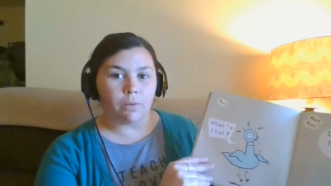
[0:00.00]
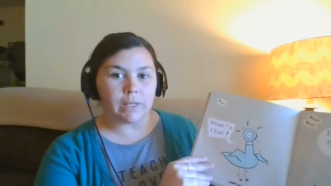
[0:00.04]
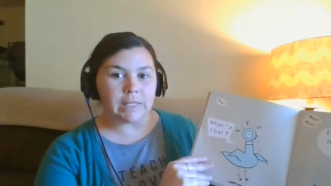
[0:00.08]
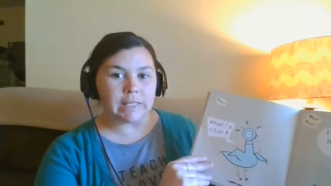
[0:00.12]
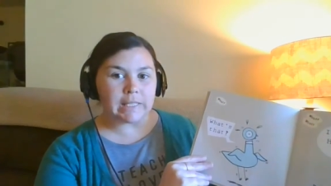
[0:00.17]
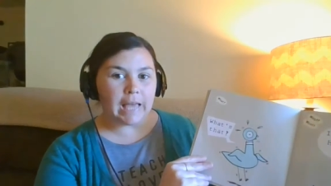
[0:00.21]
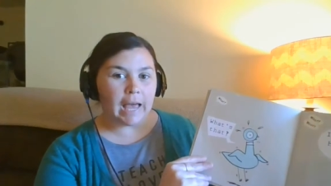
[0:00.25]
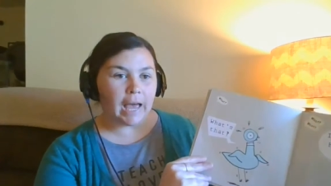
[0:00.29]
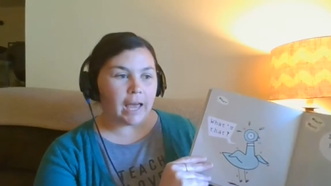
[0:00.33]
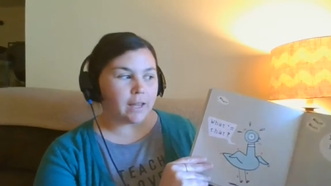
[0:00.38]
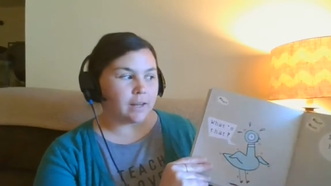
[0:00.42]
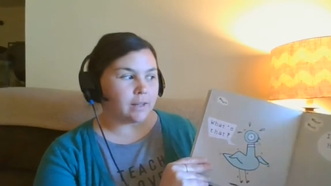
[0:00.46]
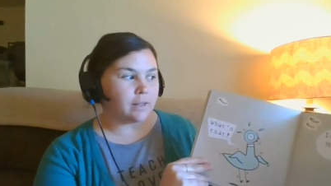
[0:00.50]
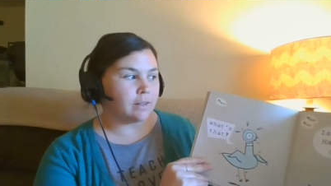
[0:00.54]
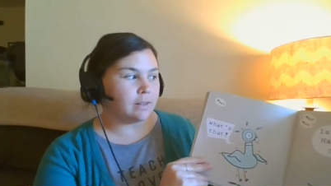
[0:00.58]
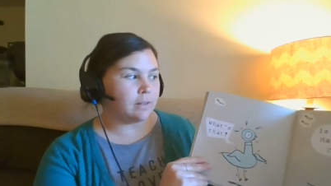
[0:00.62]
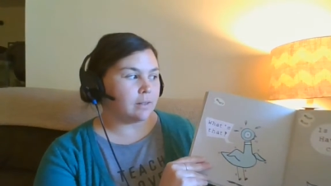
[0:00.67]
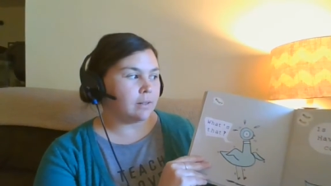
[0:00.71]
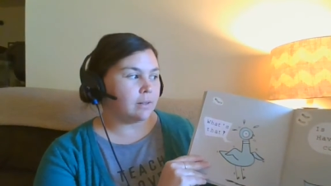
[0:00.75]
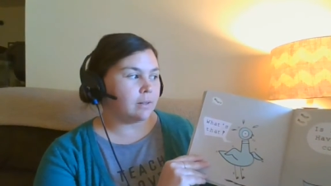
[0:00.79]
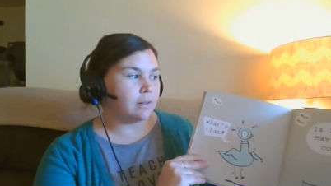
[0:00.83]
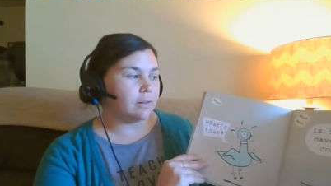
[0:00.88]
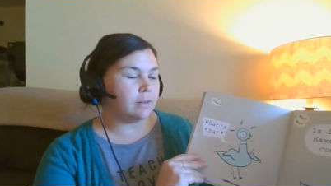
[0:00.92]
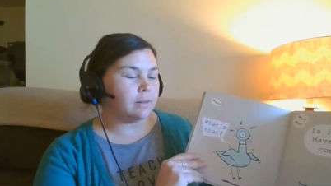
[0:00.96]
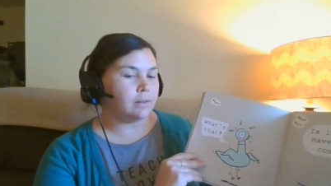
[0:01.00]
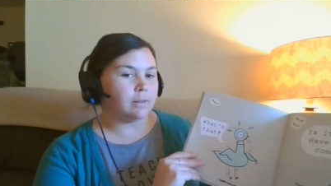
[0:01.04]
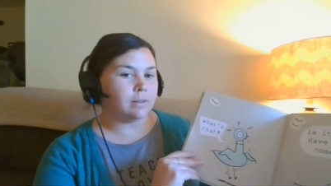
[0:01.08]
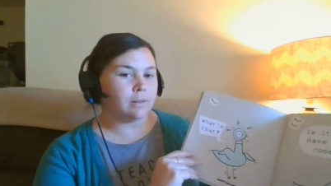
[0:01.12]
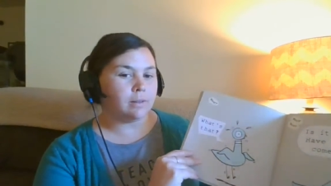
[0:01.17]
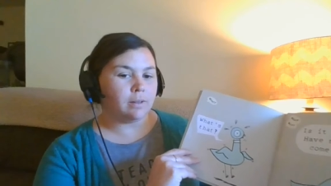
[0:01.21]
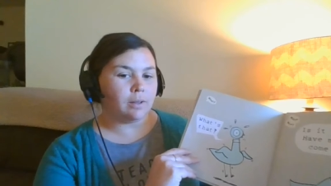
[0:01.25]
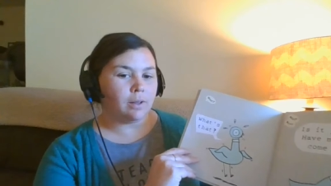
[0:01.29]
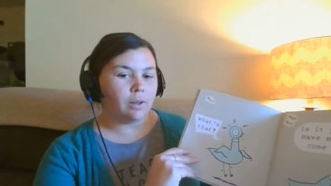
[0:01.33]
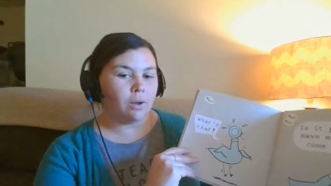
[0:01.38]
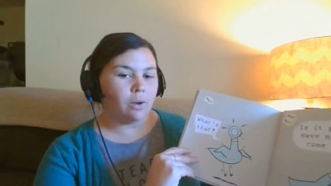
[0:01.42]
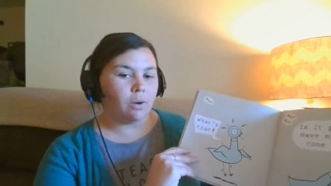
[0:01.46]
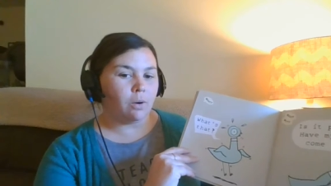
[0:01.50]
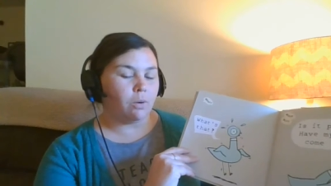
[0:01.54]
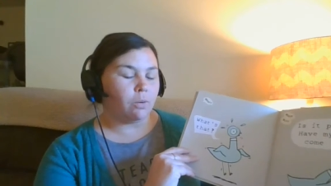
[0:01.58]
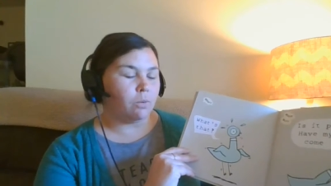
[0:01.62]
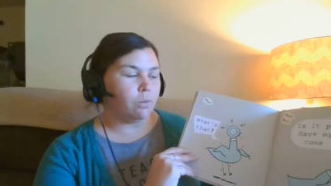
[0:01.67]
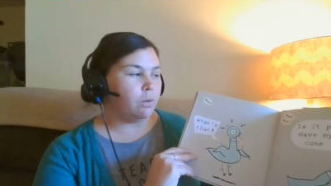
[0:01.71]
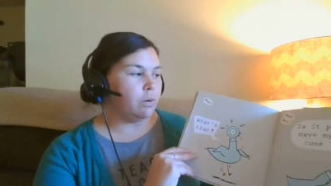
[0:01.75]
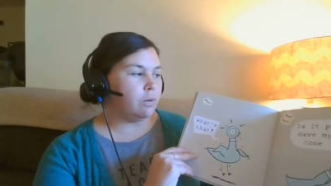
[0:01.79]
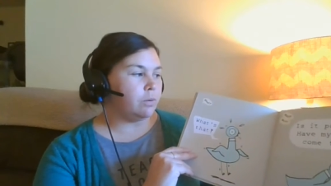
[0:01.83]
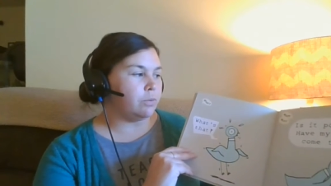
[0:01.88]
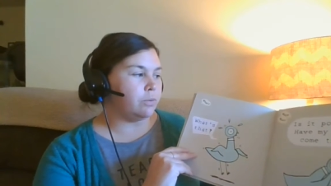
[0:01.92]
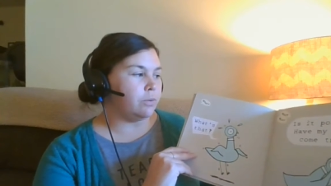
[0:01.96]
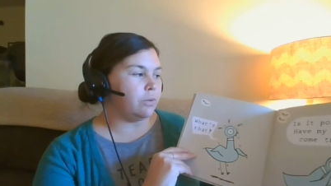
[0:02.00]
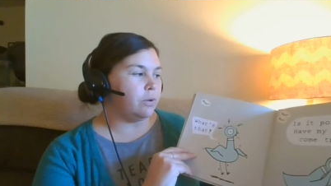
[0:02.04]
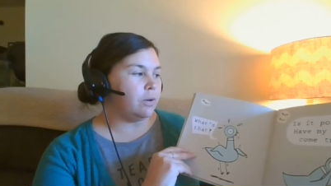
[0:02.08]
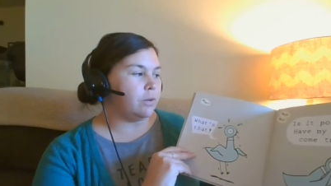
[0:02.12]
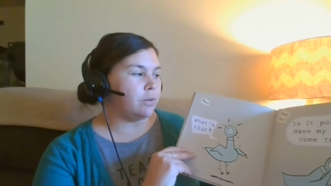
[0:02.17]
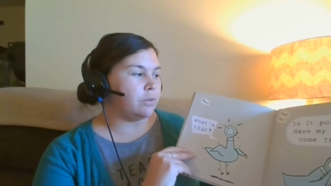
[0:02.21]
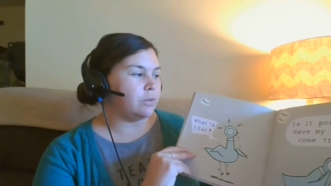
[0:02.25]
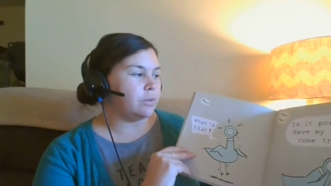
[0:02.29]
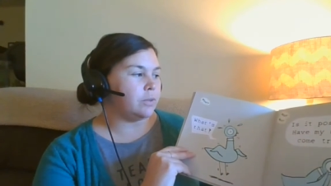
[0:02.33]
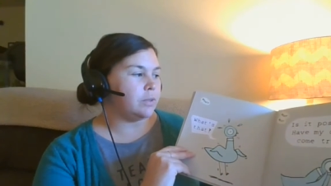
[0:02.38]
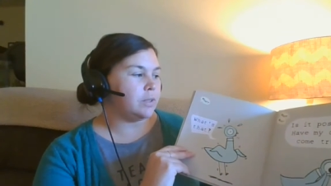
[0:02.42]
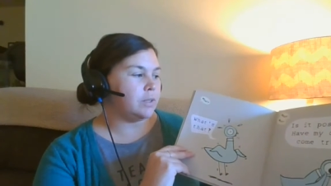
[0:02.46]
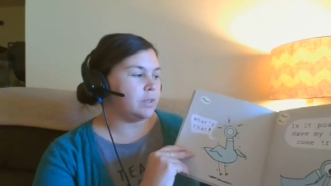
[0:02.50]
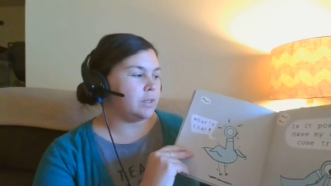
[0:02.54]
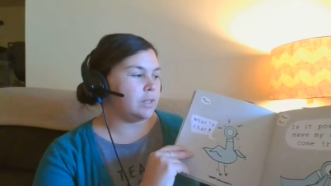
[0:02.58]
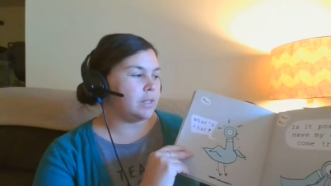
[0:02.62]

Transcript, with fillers: What's that? Woof, woof.